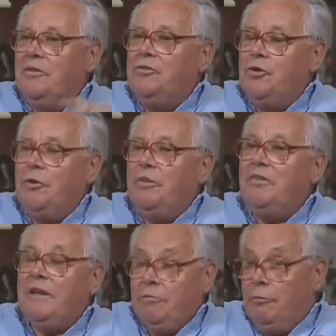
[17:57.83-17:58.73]
Germans,
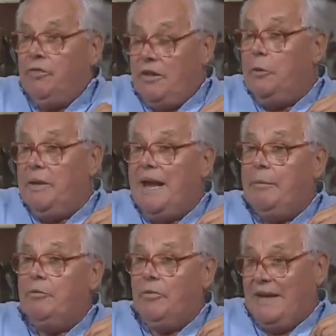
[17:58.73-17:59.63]
that would still be
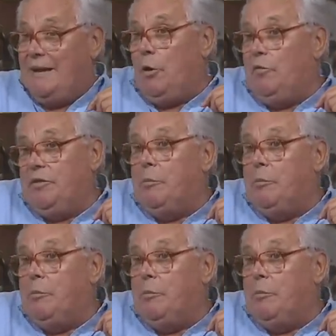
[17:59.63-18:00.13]
able to get over the